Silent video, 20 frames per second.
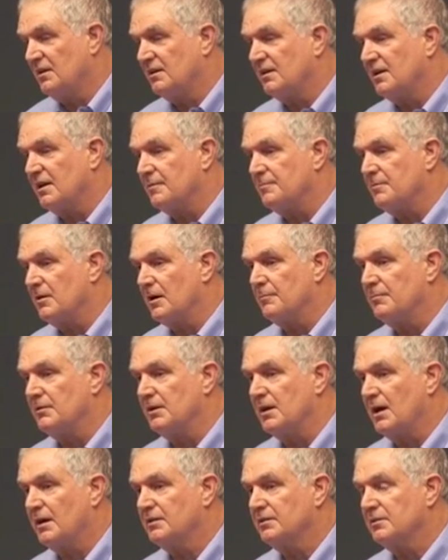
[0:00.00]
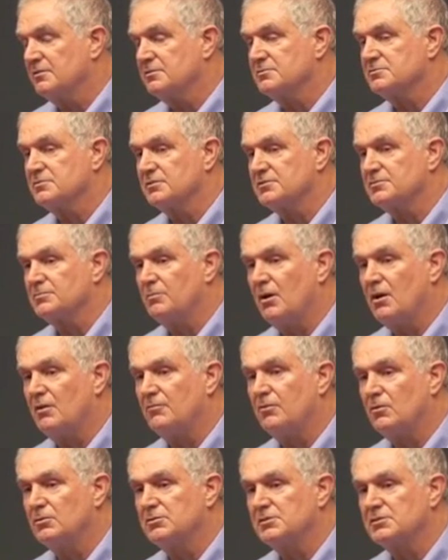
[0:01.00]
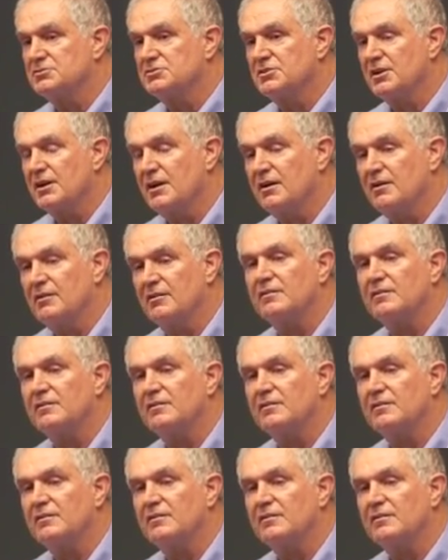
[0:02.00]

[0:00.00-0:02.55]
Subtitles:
He had a pair of binoculars and a small folding chair,